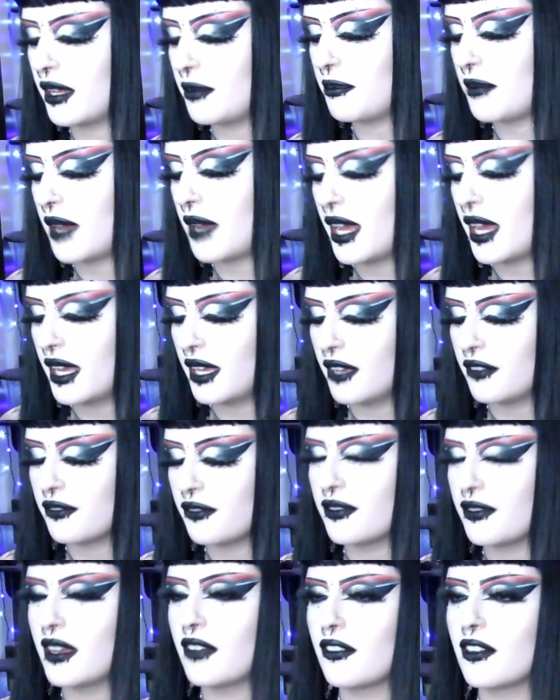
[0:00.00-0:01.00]
my
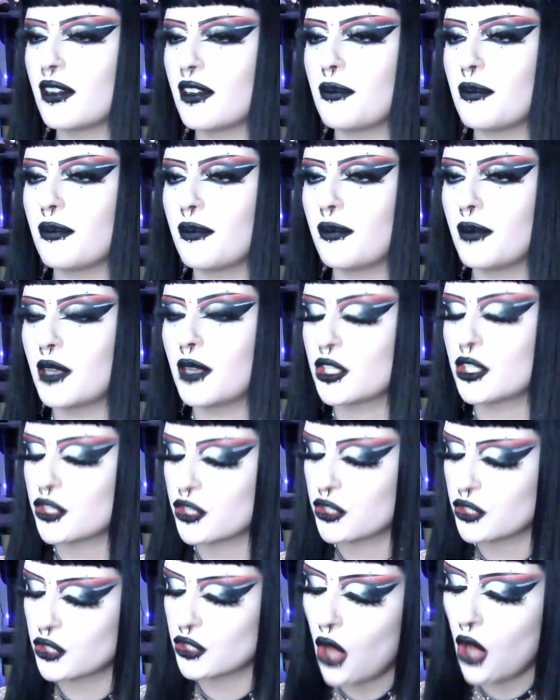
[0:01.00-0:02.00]
favorite
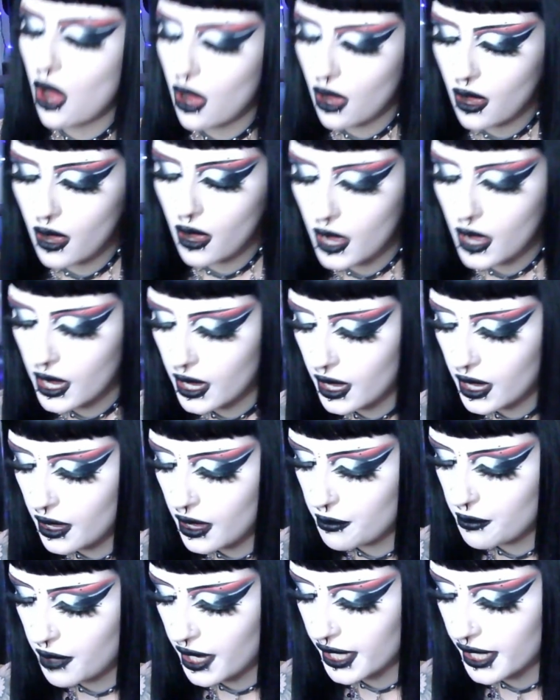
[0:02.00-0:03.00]
song
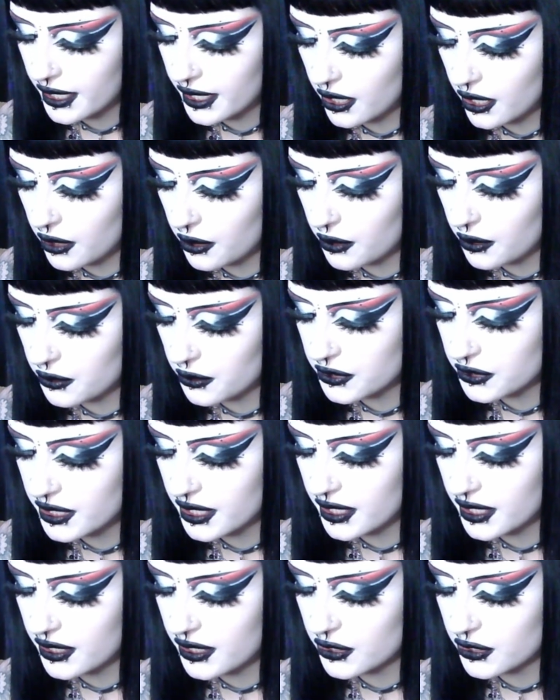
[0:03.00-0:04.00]
by Ghost
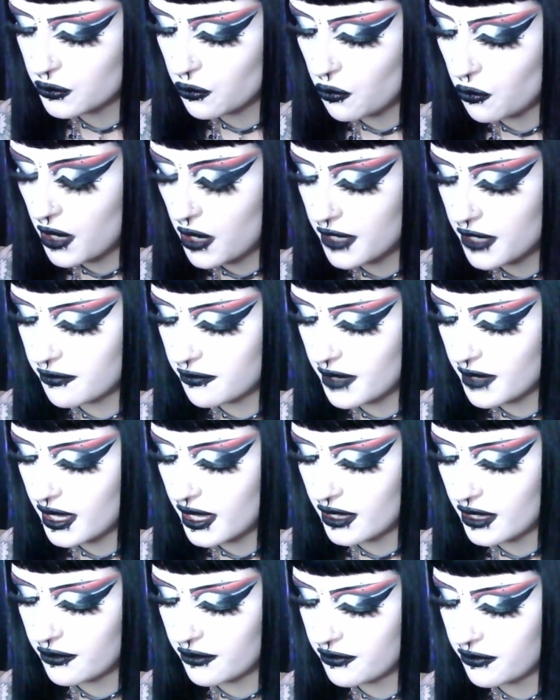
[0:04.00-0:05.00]
is one of
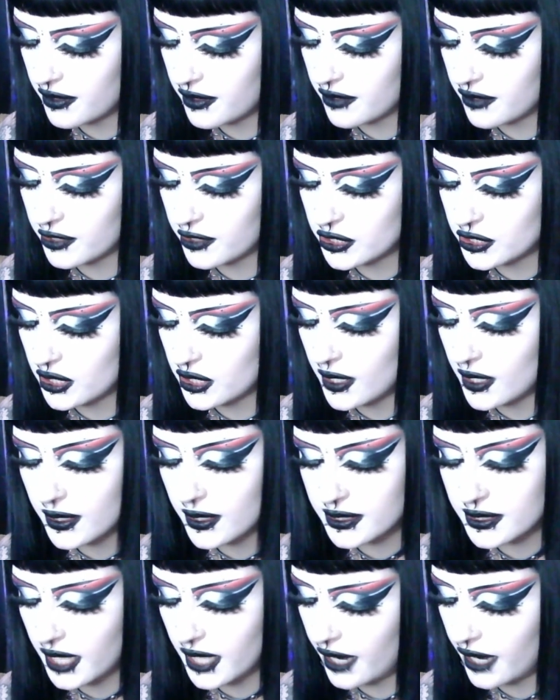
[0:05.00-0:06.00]
my favorite
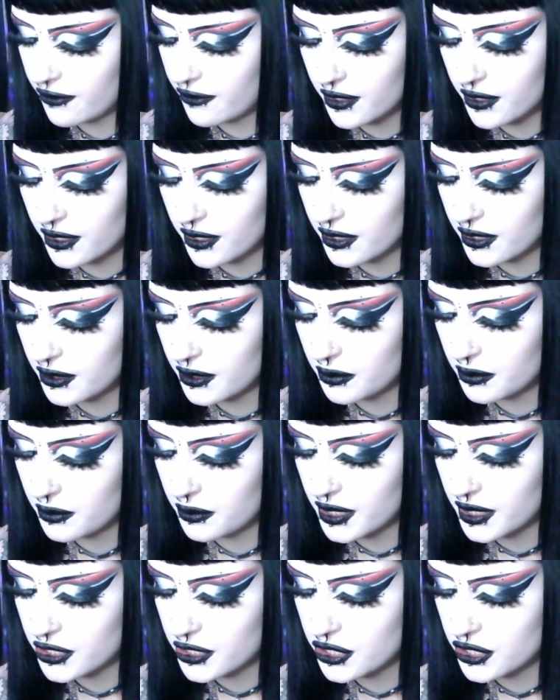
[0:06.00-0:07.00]
songs ever,
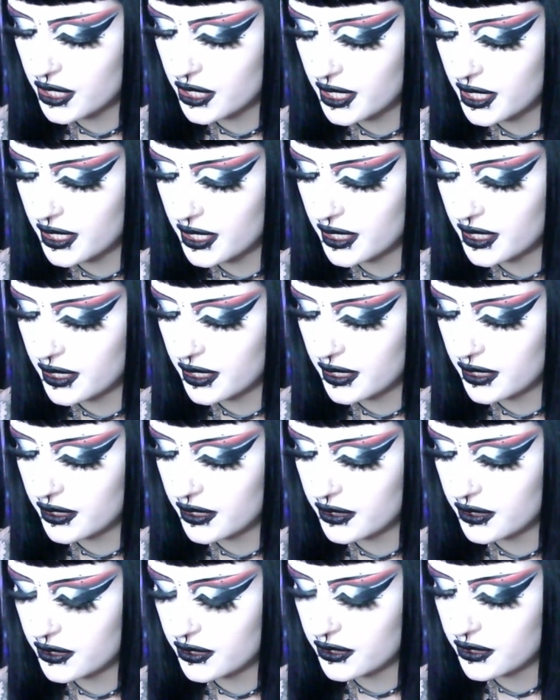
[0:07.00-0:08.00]
which
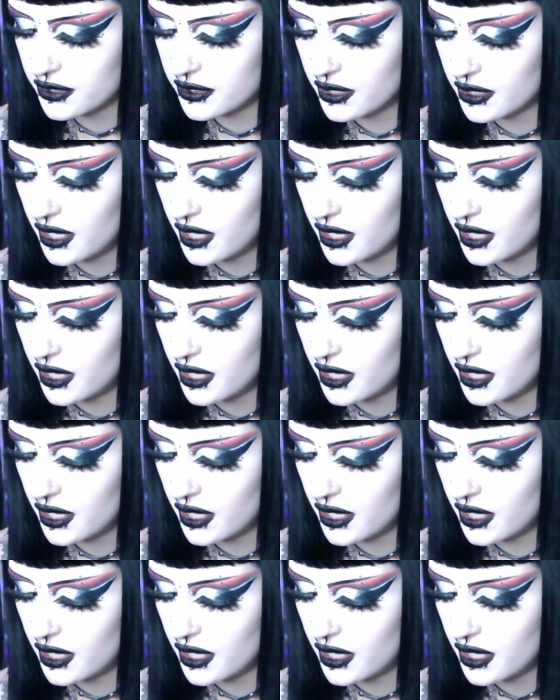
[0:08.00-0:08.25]
is...